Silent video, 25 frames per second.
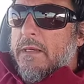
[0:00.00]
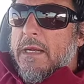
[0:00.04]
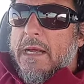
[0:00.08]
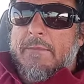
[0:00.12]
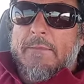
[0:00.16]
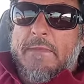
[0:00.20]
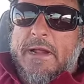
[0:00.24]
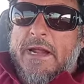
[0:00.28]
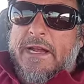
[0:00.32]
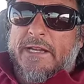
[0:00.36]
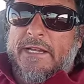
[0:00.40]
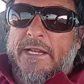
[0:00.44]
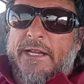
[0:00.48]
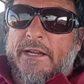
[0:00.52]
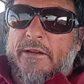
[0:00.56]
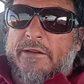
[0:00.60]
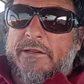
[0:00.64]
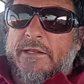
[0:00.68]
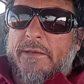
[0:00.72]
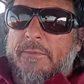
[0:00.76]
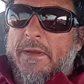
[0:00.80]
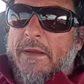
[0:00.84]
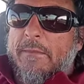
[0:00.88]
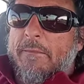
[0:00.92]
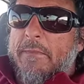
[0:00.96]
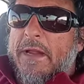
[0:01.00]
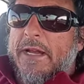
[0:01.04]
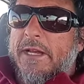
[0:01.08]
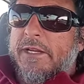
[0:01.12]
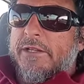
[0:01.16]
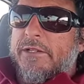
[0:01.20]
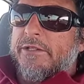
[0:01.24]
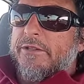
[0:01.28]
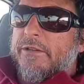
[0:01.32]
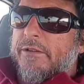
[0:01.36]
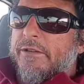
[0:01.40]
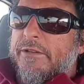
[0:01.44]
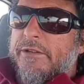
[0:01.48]
I'm not here to be
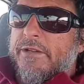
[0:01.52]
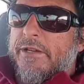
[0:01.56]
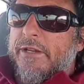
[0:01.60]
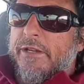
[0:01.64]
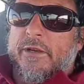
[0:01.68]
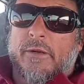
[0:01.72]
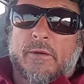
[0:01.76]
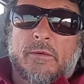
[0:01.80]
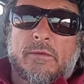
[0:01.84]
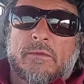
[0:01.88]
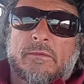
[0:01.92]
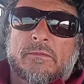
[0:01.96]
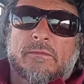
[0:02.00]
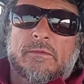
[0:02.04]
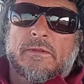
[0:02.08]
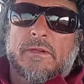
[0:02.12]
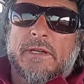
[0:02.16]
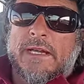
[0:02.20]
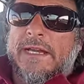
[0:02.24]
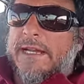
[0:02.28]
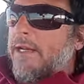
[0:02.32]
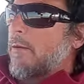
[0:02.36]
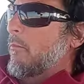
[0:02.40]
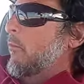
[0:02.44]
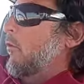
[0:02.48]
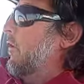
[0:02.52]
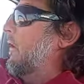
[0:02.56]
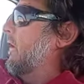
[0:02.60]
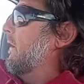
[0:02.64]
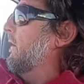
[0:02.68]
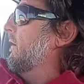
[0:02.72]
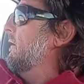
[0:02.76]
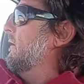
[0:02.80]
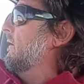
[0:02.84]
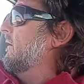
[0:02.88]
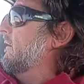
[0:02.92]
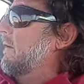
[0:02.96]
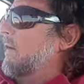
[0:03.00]
ministered to
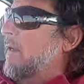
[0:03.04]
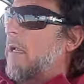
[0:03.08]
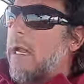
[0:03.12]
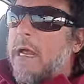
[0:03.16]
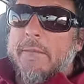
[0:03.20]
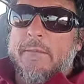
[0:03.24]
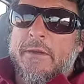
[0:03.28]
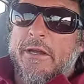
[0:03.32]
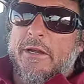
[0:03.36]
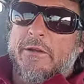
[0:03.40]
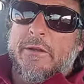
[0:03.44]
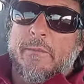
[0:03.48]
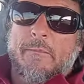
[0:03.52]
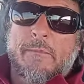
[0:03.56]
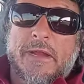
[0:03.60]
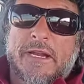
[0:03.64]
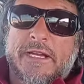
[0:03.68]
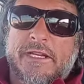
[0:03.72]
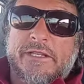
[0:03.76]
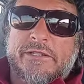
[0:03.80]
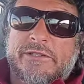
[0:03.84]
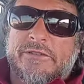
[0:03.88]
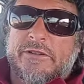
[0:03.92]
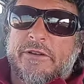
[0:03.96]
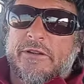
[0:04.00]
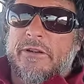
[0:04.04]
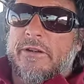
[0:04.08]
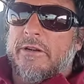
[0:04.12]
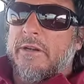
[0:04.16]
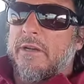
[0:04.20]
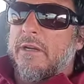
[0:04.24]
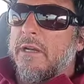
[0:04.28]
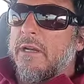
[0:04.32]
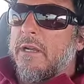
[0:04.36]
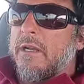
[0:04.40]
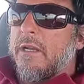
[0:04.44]
anymore. I'm here to minister